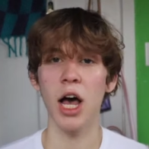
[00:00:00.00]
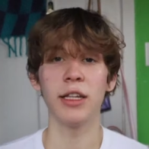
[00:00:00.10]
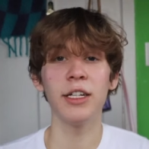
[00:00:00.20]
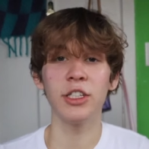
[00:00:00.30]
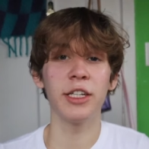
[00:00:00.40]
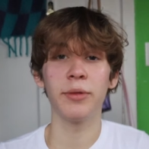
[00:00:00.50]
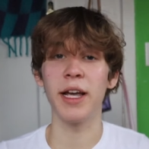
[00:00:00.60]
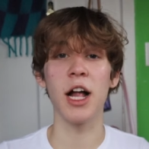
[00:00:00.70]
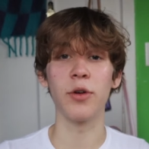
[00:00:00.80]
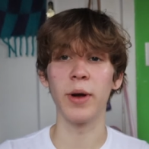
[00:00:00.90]
Allegedly,
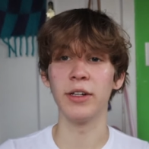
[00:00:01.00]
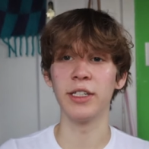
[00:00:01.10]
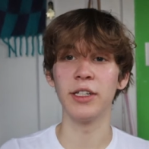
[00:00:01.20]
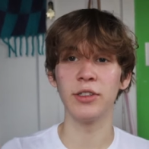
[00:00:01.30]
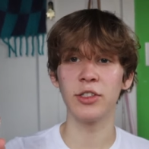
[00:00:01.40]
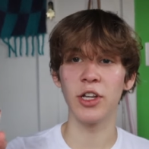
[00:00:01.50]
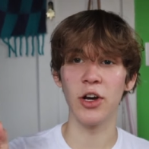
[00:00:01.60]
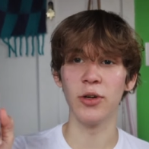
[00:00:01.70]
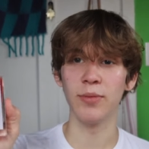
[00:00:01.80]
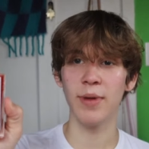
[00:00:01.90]
Rihanna wears it,
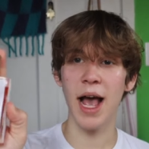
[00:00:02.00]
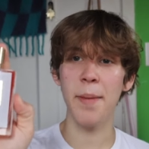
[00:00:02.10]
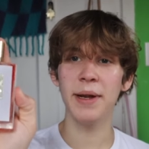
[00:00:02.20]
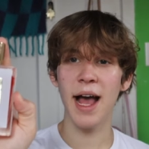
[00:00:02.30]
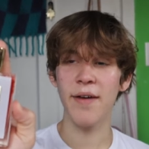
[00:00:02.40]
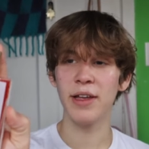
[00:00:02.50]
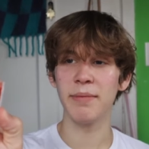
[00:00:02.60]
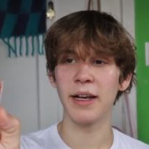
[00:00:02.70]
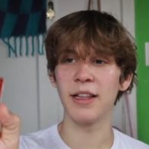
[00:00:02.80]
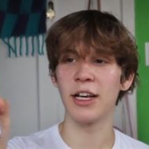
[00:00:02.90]
so happy to have it
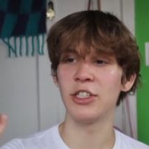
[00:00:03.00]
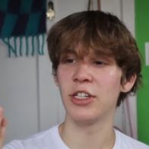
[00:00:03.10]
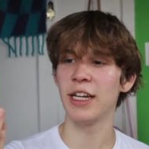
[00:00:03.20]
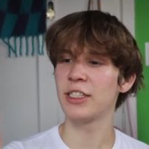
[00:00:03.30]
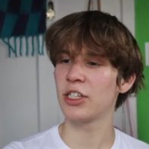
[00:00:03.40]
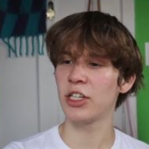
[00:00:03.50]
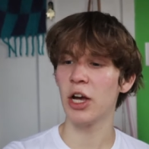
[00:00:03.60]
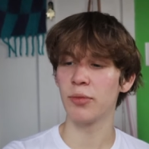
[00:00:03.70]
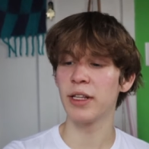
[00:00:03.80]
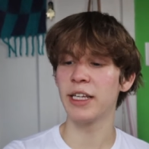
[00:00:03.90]
in my collection. It's
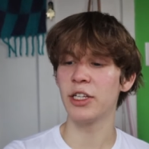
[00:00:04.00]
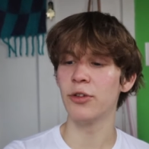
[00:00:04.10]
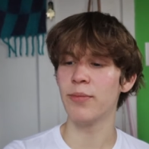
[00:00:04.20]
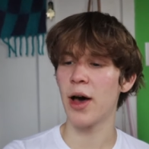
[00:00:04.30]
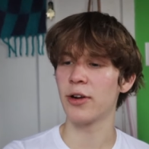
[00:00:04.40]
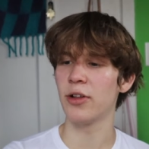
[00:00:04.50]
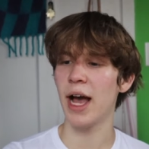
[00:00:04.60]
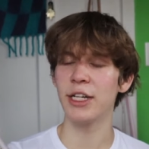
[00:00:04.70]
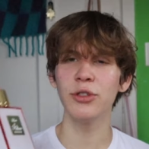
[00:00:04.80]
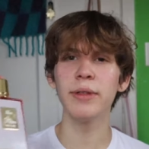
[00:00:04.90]
a really cute bottle.
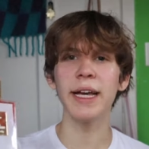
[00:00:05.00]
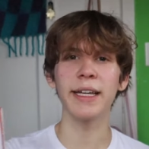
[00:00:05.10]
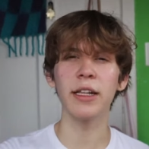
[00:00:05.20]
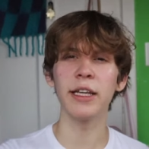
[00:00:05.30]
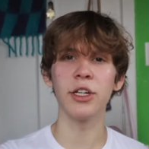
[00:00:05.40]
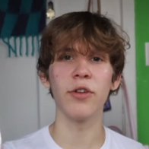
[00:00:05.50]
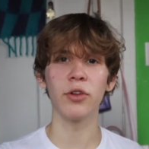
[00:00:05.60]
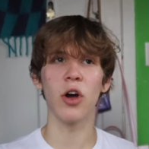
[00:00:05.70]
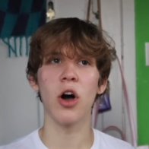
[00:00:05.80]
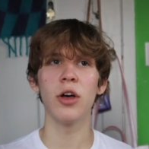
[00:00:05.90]
I do like Kilian
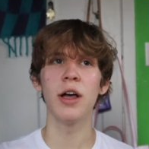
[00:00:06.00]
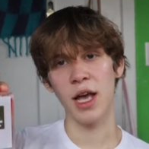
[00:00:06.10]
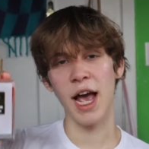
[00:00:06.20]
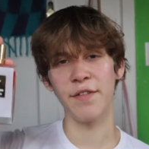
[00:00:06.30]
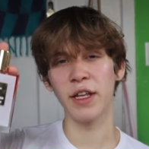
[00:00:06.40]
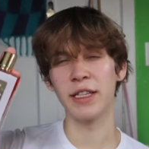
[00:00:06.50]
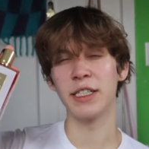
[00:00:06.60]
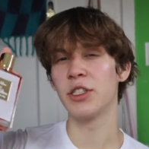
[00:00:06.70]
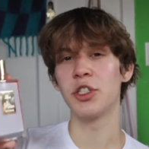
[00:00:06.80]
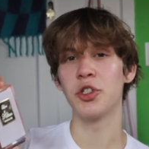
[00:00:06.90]
overall. I feel like
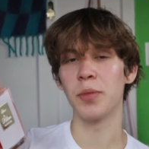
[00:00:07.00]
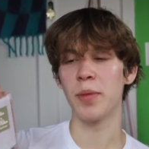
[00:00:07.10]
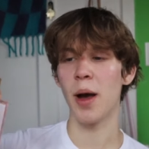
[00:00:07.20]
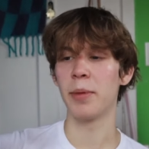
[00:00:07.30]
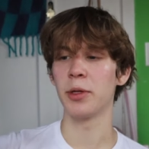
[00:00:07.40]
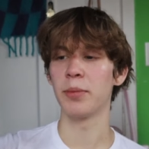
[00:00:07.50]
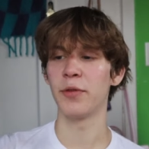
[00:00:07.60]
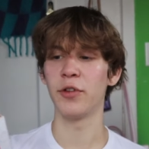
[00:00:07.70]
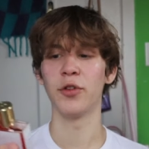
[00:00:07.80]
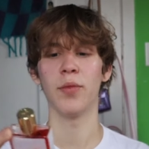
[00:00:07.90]
this is a super popular
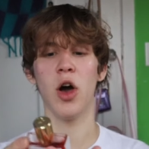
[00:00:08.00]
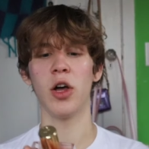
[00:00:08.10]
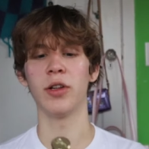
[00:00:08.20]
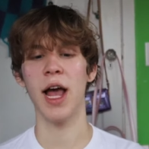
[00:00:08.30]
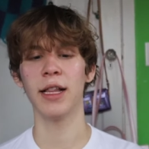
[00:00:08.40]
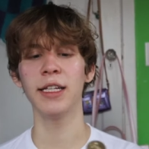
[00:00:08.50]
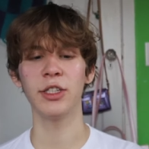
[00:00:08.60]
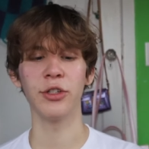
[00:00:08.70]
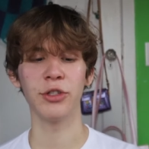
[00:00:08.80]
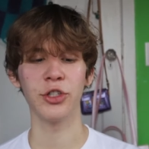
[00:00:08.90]
perfume on at
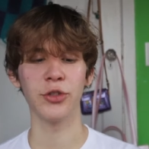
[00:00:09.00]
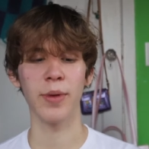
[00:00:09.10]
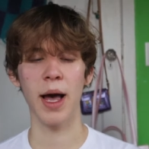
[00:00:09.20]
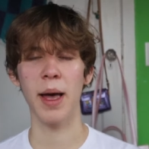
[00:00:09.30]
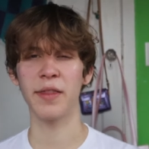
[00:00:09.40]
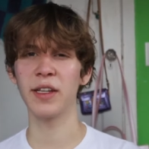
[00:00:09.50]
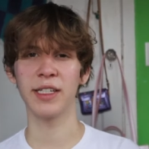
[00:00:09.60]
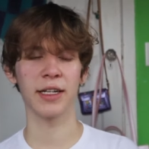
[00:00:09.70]
least YouTube, I think